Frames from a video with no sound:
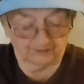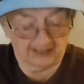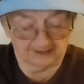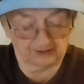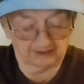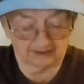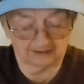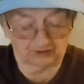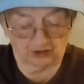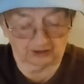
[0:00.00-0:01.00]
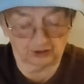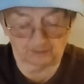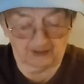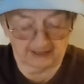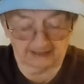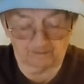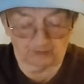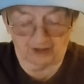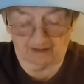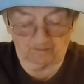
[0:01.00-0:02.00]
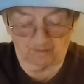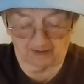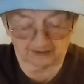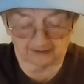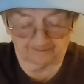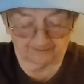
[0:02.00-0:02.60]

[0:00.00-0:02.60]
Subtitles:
dousing the chicken's body with hot water